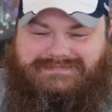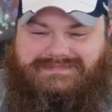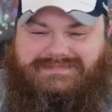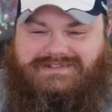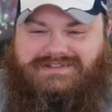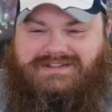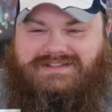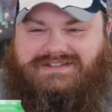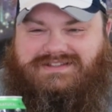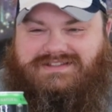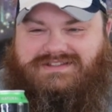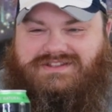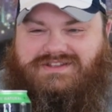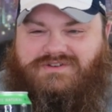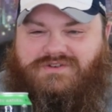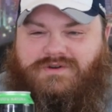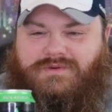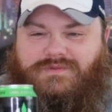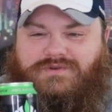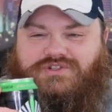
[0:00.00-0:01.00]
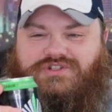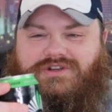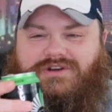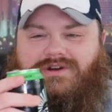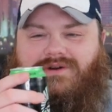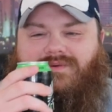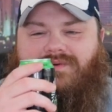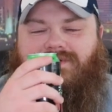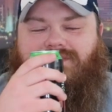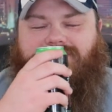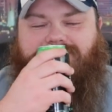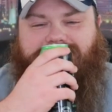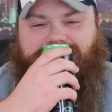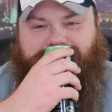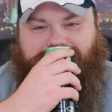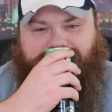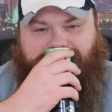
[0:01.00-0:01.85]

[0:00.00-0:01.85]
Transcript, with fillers: So this is the normal sugar one.